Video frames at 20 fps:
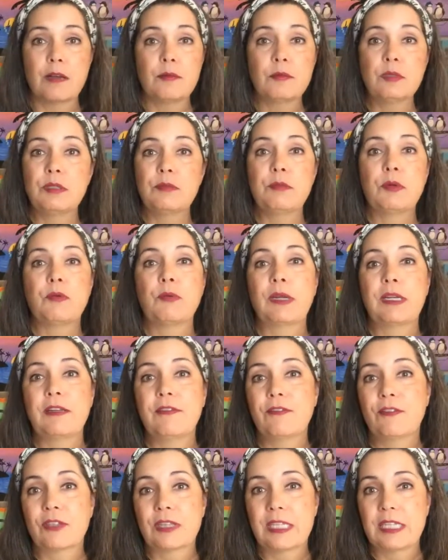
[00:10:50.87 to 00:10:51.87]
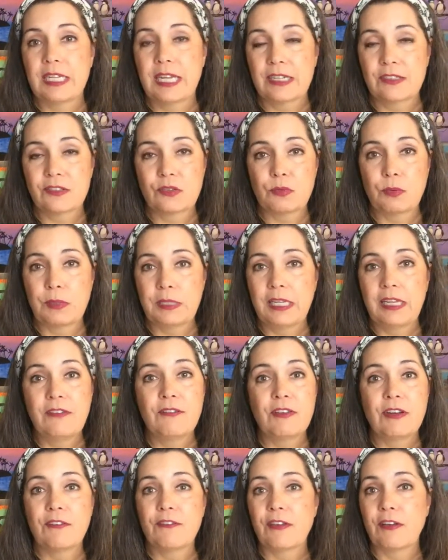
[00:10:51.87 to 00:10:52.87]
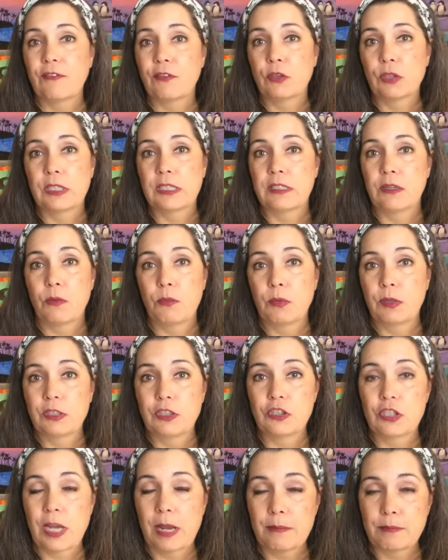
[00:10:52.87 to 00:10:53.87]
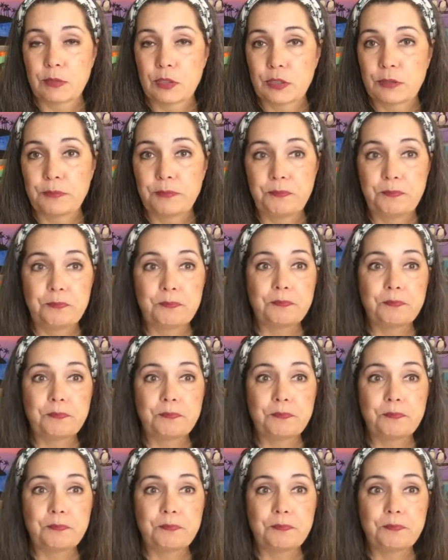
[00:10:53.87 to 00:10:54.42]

i'm going to be ready for the next one even if i've only done one chapter